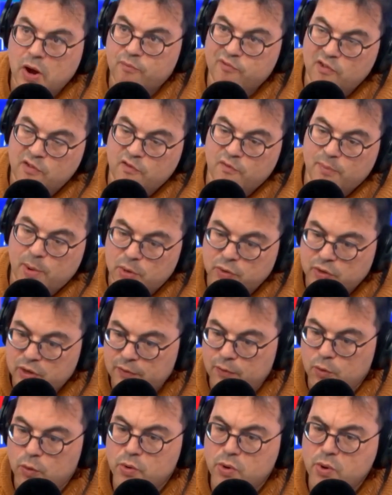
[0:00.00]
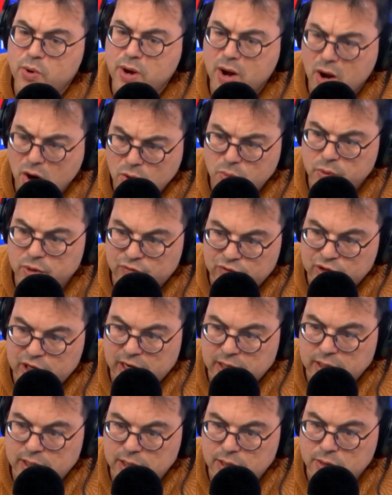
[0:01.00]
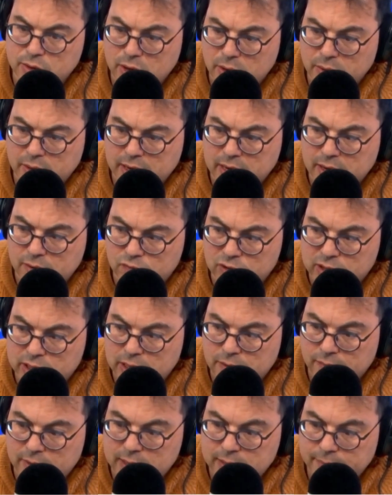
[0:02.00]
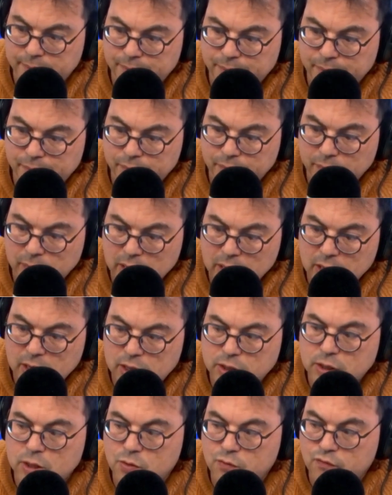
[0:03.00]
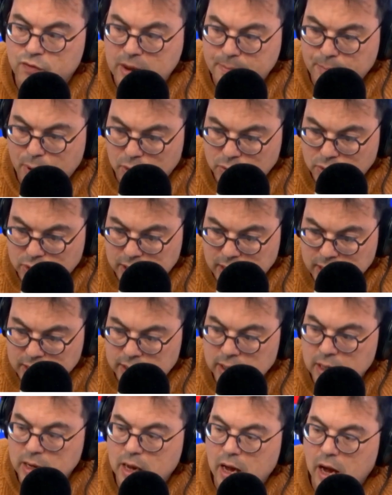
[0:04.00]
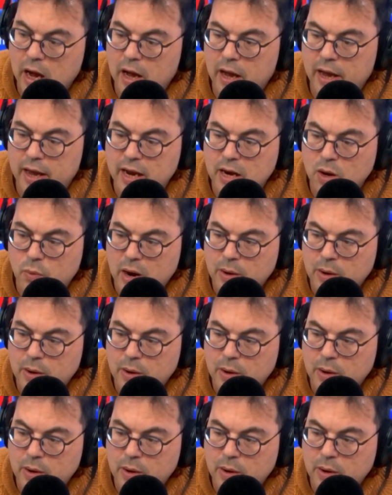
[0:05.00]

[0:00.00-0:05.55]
proof of postage for, you know, was rejected. You know they didn't receive it. So repost it in a way.